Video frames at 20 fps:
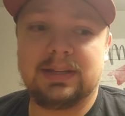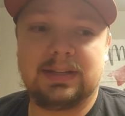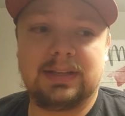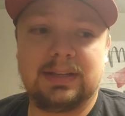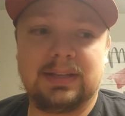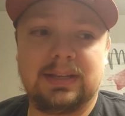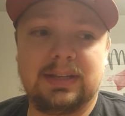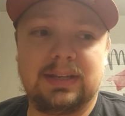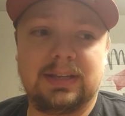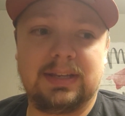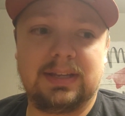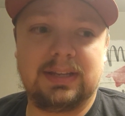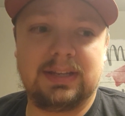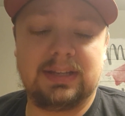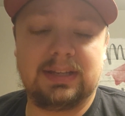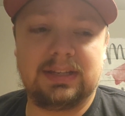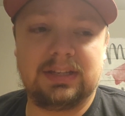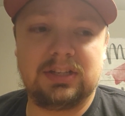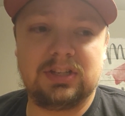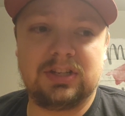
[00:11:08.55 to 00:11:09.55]
You know,
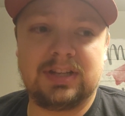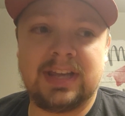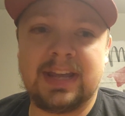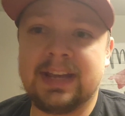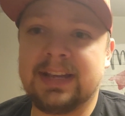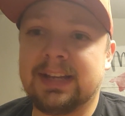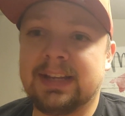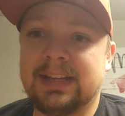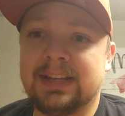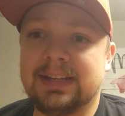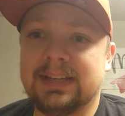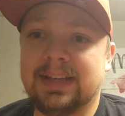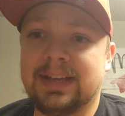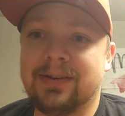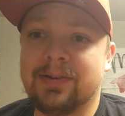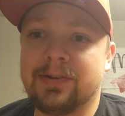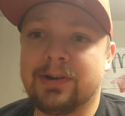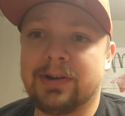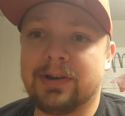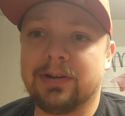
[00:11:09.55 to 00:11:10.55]
you can't get
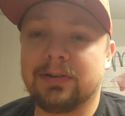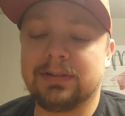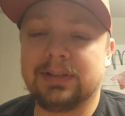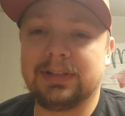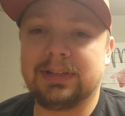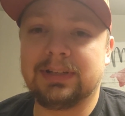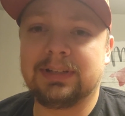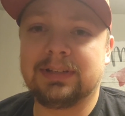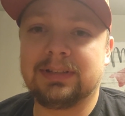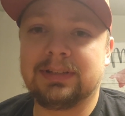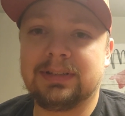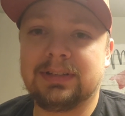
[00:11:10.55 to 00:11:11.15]
down early.